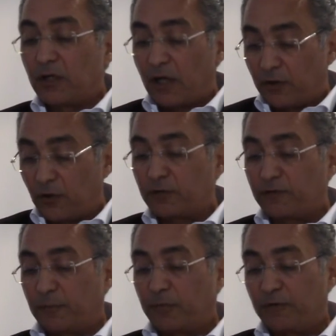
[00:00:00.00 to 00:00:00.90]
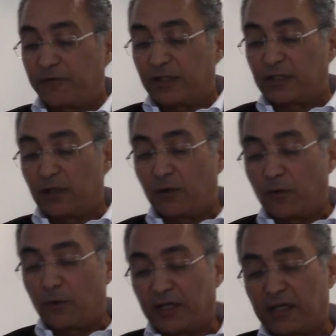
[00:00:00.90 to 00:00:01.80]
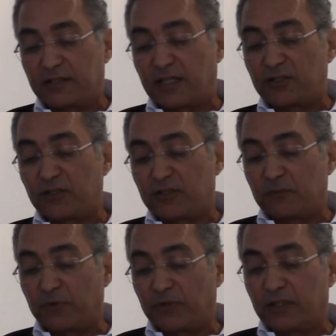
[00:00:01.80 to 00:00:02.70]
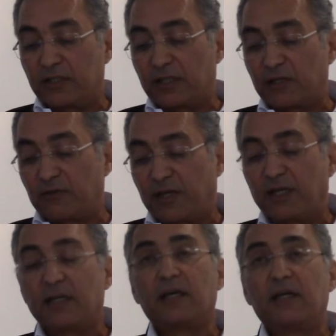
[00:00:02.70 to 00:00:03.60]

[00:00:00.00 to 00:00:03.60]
not-for-profit organisations in Britain, decree